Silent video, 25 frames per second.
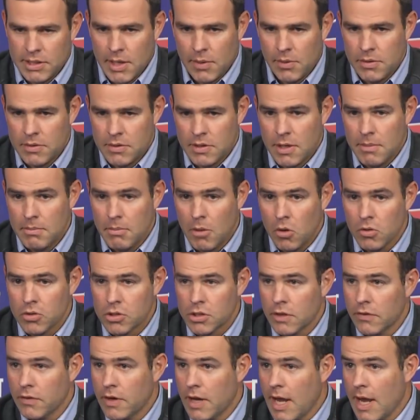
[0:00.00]
I would say most
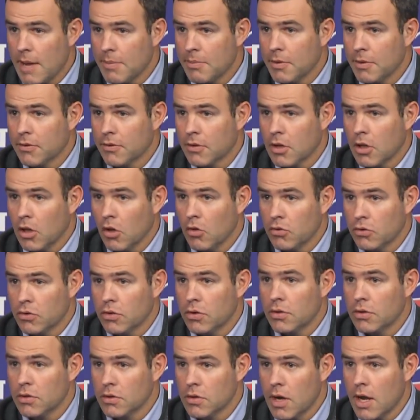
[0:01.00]
of it happens close to
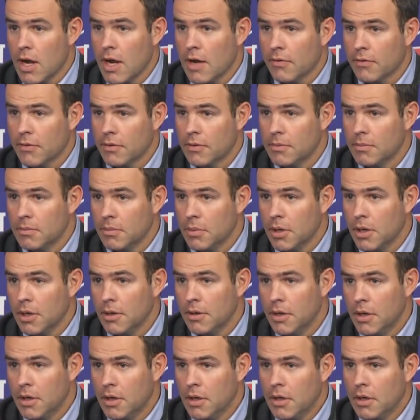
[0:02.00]
the draft, but,
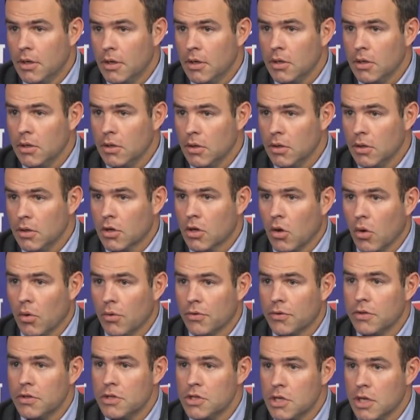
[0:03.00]
you know, the
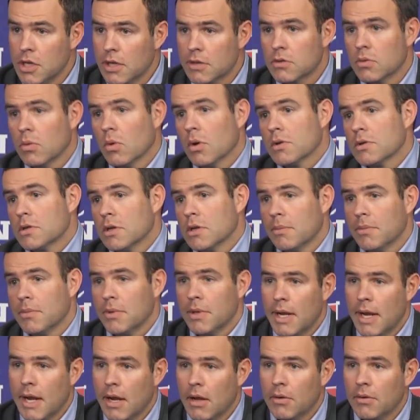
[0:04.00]
Colts and Jets worked something
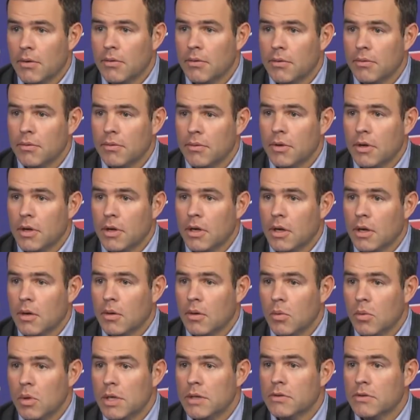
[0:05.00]
out
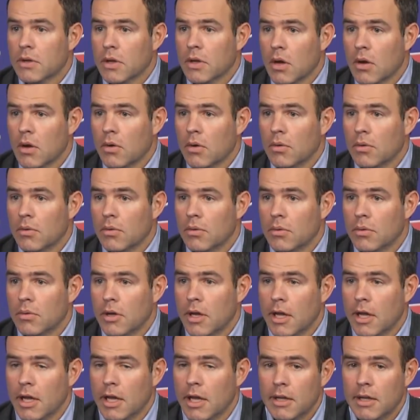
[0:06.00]
weeks ago,
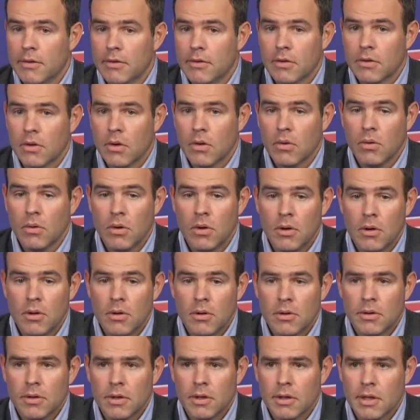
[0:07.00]
and so
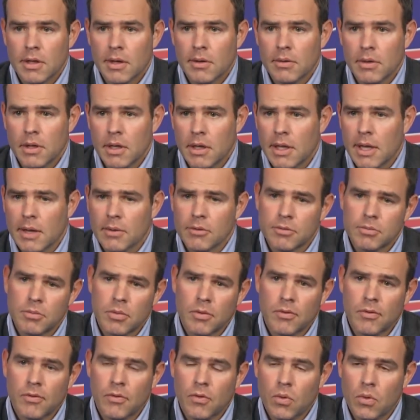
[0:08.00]
I think that was
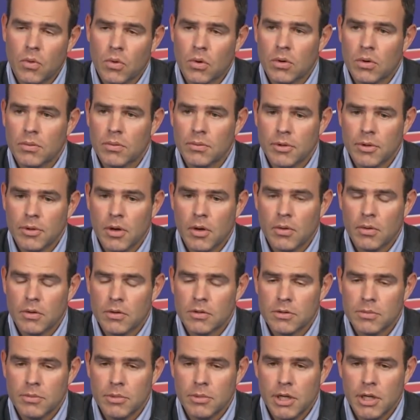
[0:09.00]
before the
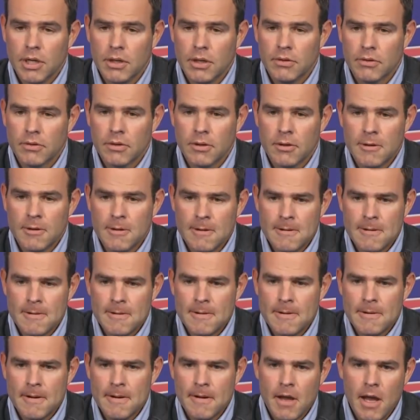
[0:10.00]
owners' meetings.
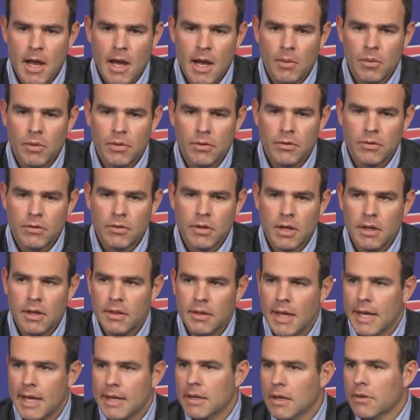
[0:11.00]
I would say
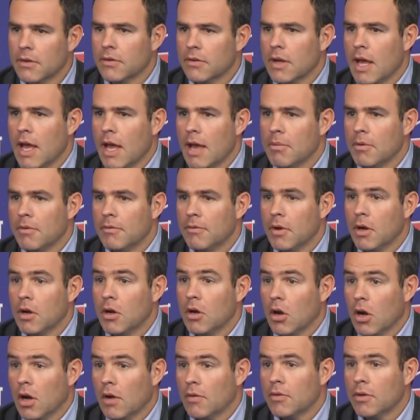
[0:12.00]
that doesn't happen very
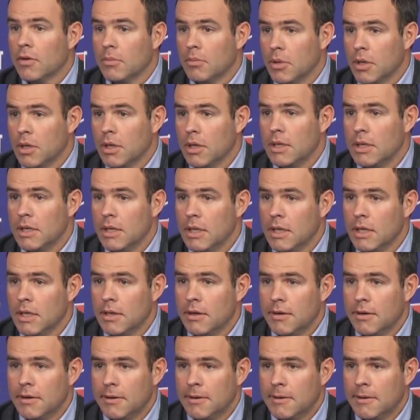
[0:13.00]
often, but it did.